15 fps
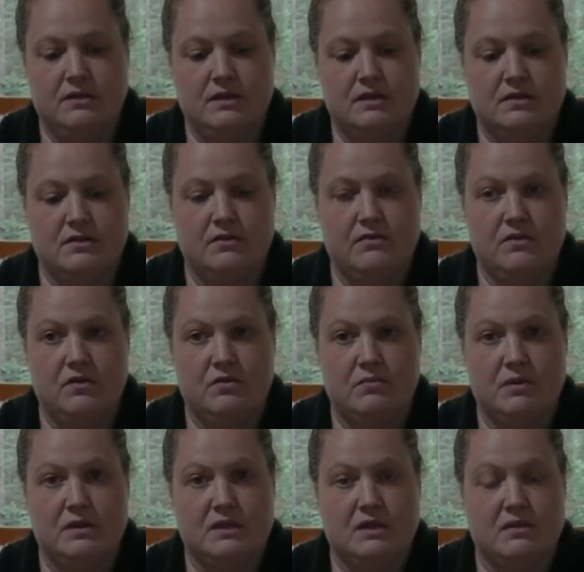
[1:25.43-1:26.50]
it, so if you could
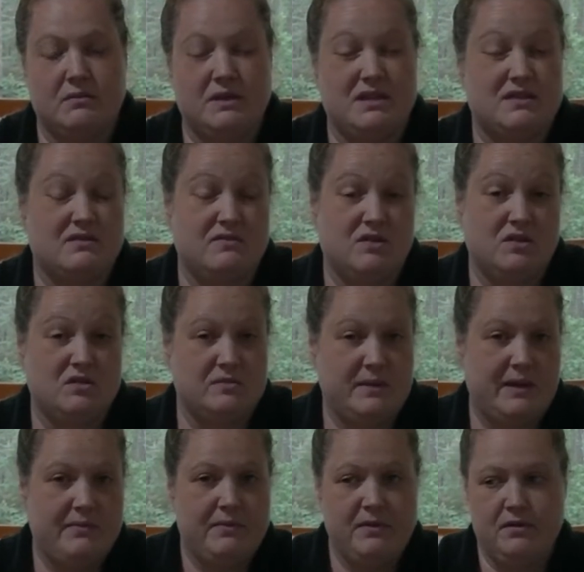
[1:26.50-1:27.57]
put down a piece of
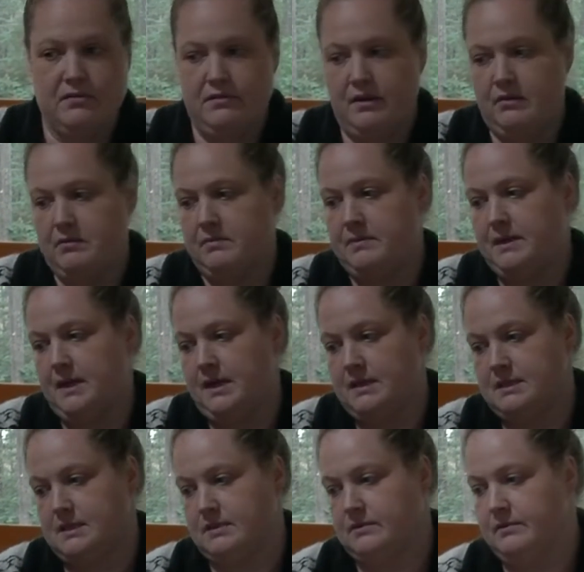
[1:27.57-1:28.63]
newspaper, that would be
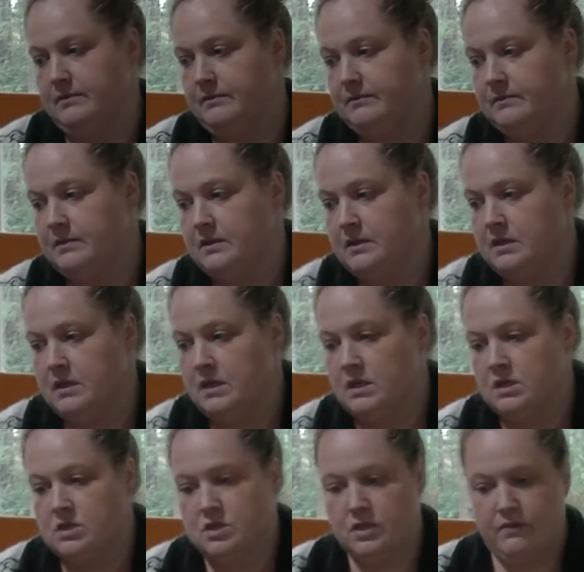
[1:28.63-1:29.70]
ideal.
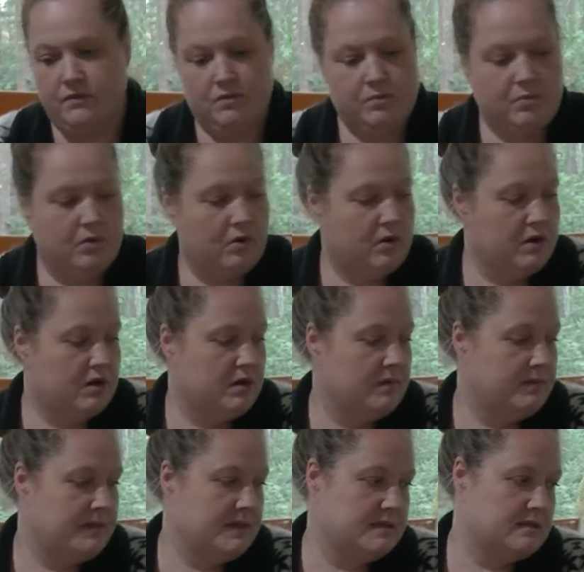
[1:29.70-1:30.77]
So you have your board, a
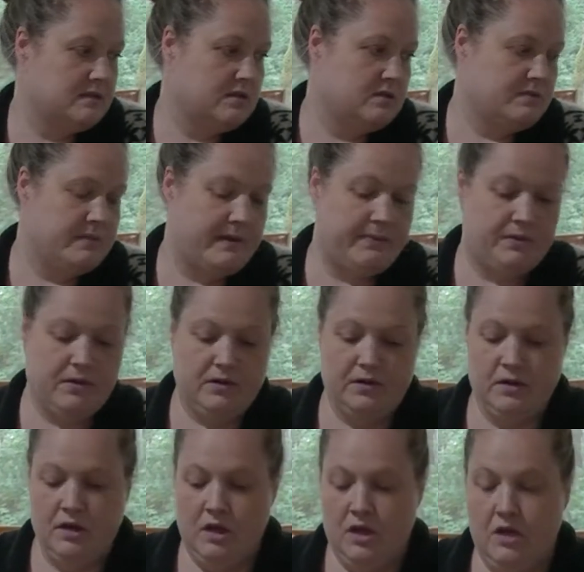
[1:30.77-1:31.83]
piece of newspaper.
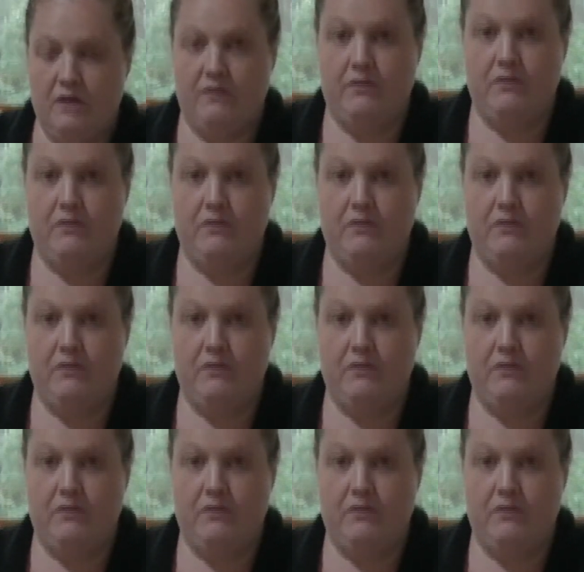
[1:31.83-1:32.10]
You have